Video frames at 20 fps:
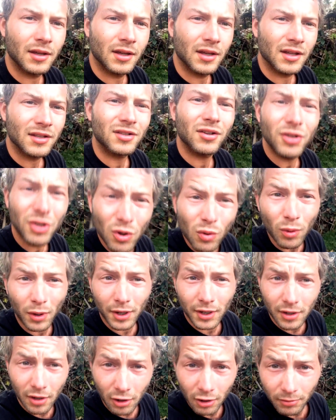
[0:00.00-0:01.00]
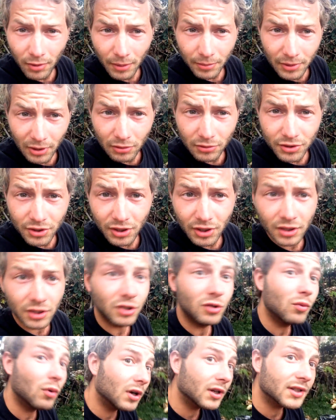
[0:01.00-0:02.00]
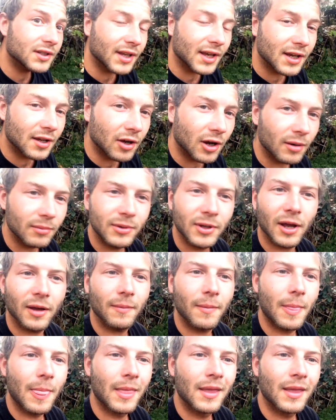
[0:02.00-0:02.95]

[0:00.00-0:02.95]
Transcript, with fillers: So you want to carb up, don't you? You want to stay carbed up,